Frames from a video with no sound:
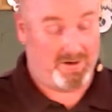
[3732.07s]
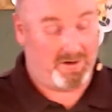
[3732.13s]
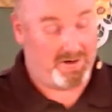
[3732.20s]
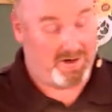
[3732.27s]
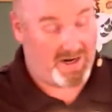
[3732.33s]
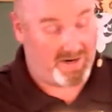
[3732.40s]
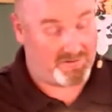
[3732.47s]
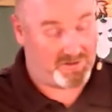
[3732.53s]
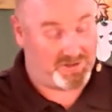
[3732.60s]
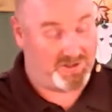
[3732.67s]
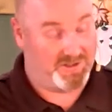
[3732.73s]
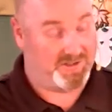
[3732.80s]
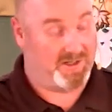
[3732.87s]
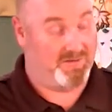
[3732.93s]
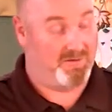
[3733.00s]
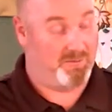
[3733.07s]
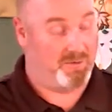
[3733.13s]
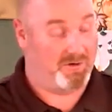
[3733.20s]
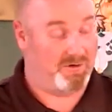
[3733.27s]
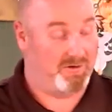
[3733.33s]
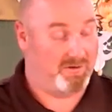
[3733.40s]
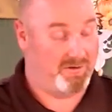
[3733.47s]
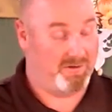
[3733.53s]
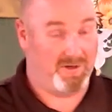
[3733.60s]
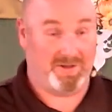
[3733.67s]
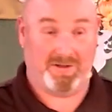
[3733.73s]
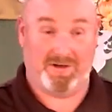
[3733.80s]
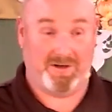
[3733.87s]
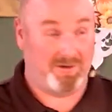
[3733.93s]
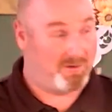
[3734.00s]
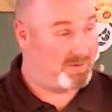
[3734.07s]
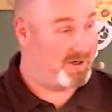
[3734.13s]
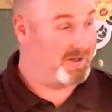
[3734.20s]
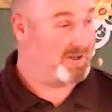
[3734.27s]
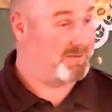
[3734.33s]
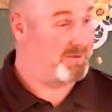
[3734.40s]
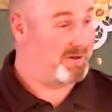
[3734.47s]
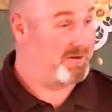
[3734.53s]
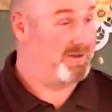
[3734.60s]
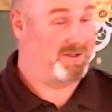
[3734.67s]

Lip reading: after she has given birth? Not that I know by experience,